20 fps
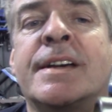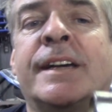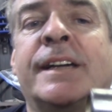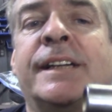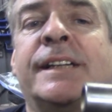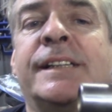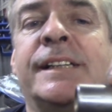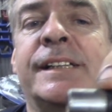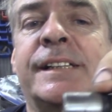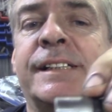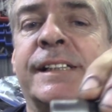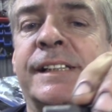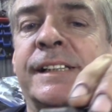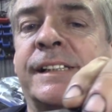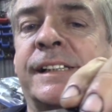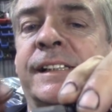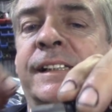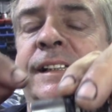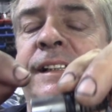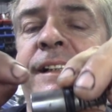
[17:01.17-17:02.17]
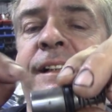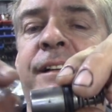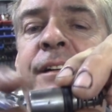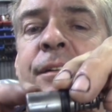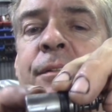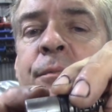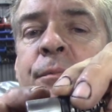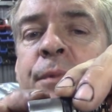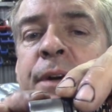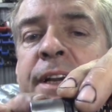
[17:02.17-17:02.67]
And he says,
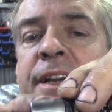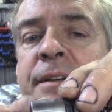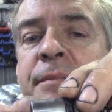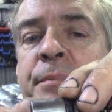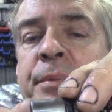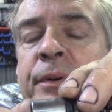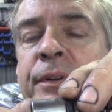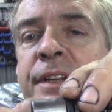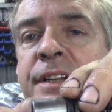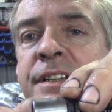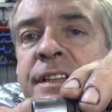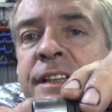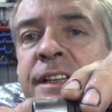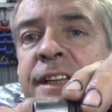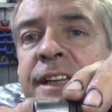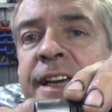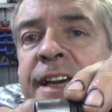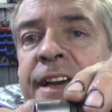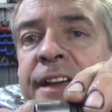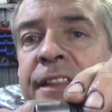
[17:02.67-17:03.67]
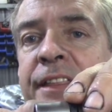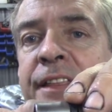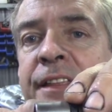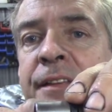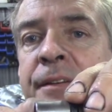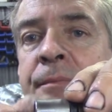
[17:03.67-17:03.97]
we can put this in the lathe,